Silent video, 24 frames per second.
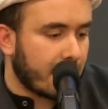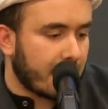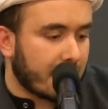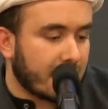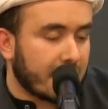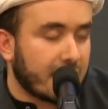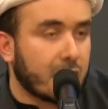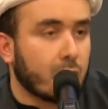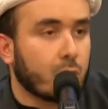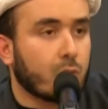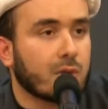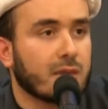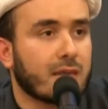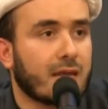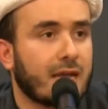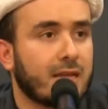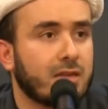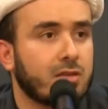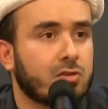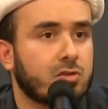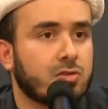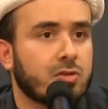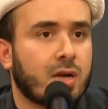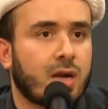he will
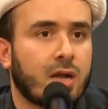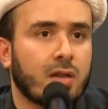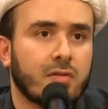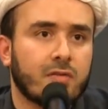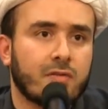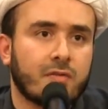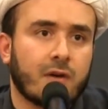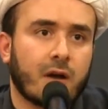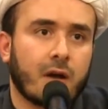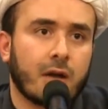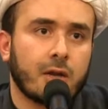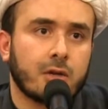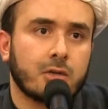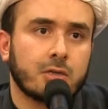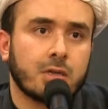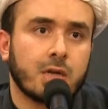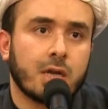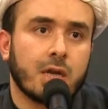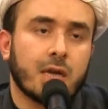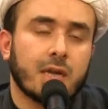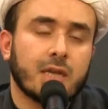enter hellfire.